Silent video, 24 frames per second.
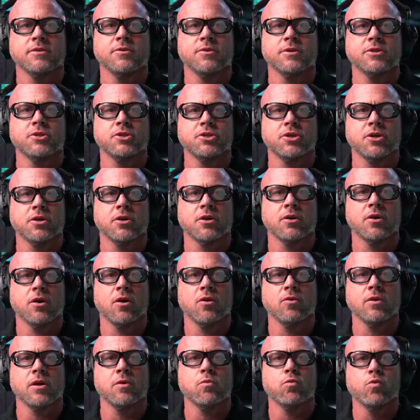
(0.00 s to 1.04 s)
to ensure
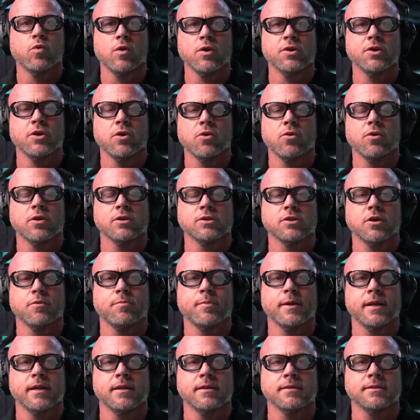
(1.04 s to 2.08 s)
only 1 door is
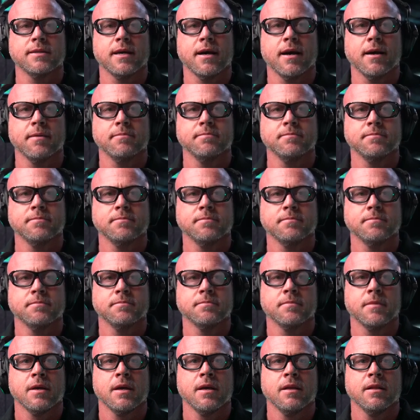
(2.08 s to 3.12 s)
open at a time.
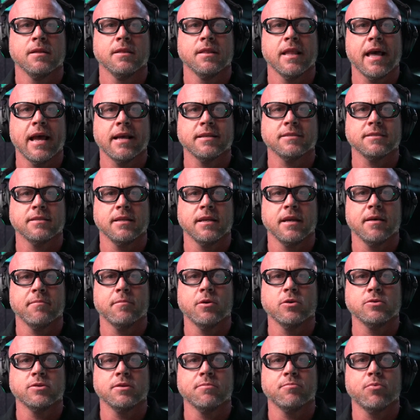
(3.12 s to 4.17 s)
Lastly, and
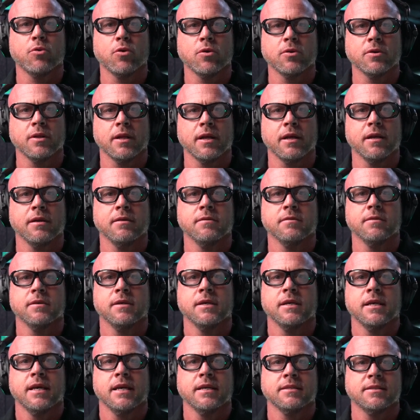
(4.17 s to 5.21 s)
most importantly,
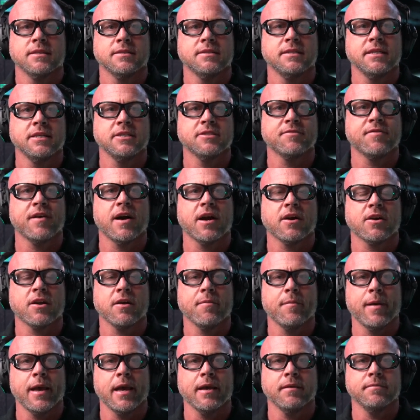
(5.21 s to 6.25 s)
is a ceasefire
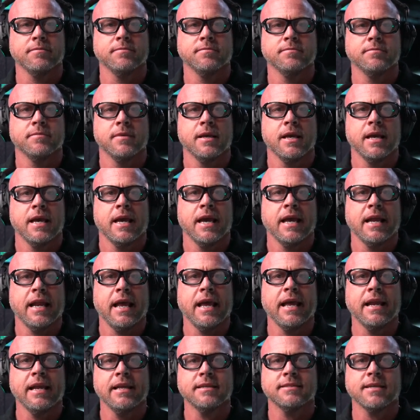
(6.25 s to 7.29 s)
command. At
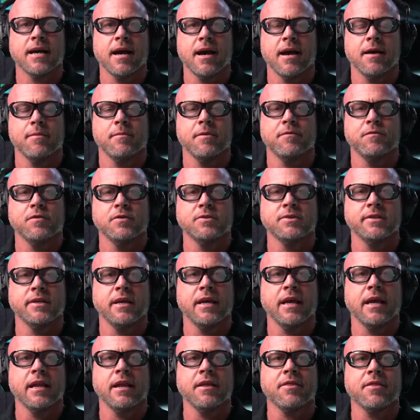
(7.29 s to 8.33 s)
any time, if you
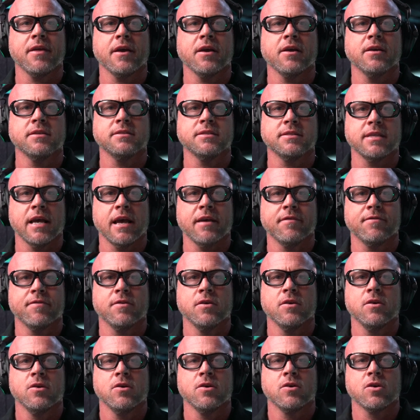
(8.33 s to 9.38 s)
see anything unsafe,
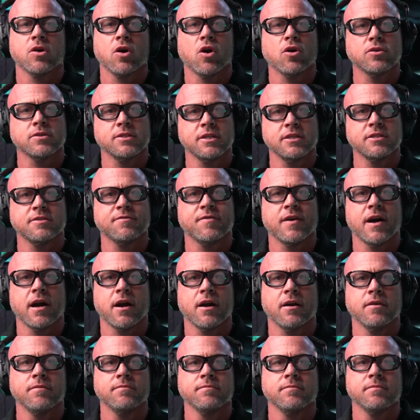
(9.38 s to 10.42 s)
call
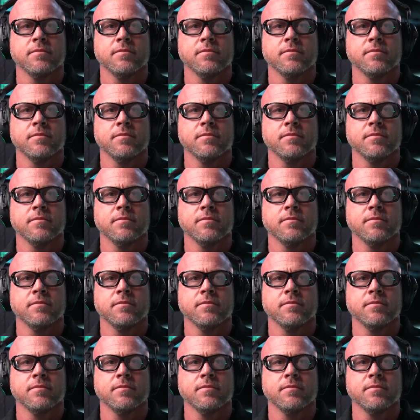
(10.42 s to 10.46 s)
ceasefire.